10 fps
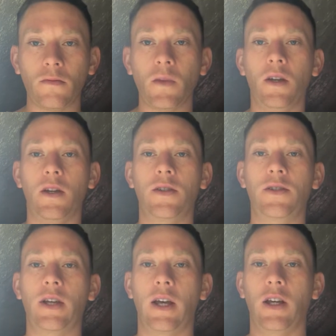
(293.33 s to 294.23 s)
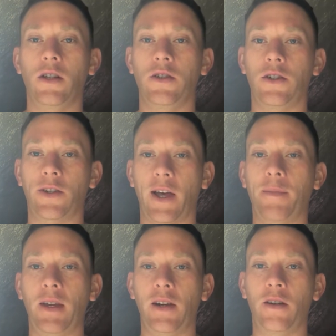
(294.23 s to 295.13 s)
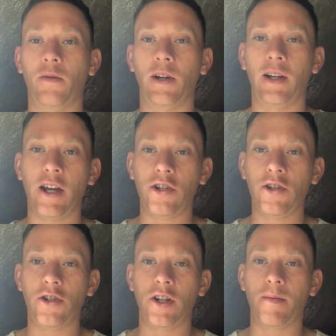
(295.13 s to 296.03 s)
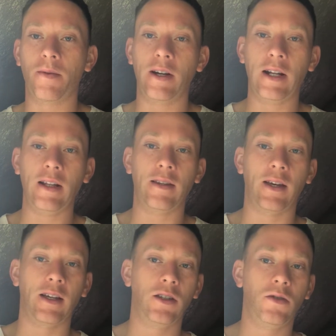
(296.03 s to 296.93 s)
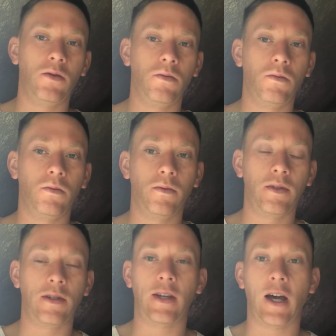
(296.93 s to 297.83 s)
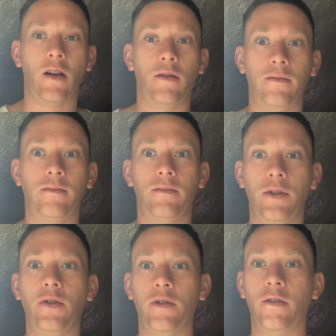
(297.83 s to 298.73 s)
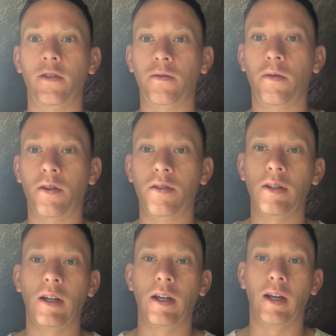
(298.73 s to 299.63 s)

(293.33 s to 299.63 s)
is, just like being in a relationship or anything, this is how the universe works.